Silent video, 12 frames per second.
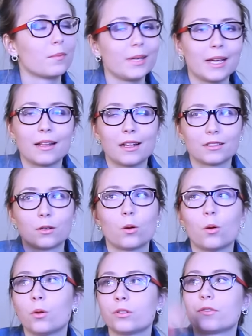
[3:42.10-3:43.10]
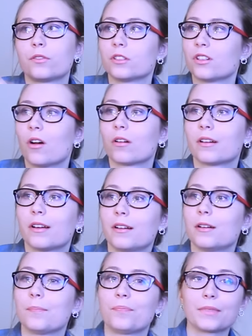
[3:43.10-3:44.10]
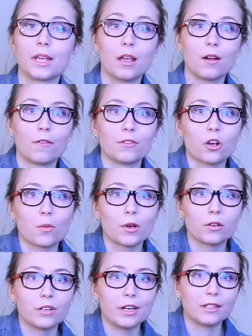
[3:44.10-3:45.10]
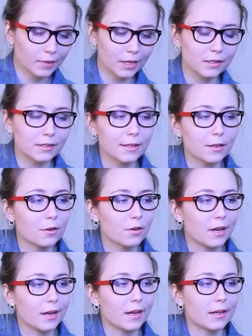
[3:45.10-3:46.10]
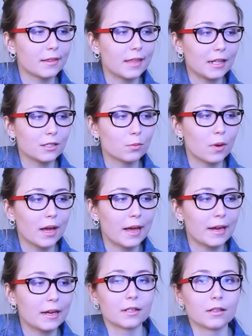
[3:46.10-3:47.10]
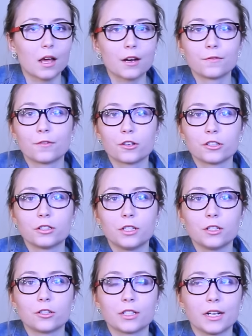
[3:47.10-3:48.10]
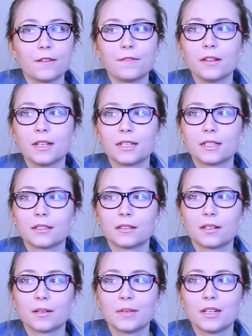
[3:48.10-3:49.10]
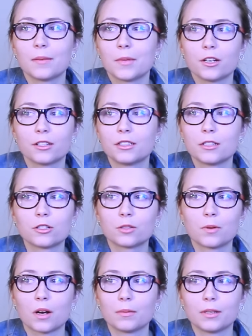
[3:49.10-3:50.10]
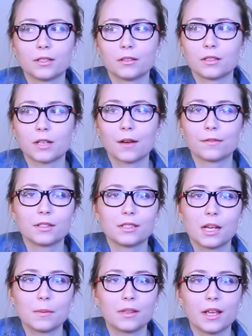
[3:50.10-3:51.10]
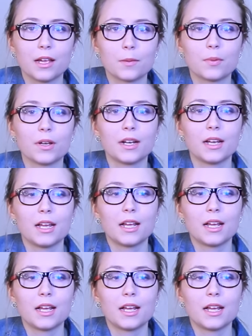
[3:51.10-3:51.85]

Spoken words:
But yeah, that's a whole different talk. We're talking about grades. And so that's why a lot of Russian teachers, and I feel like, I mean, American teachers probably have the same thing, but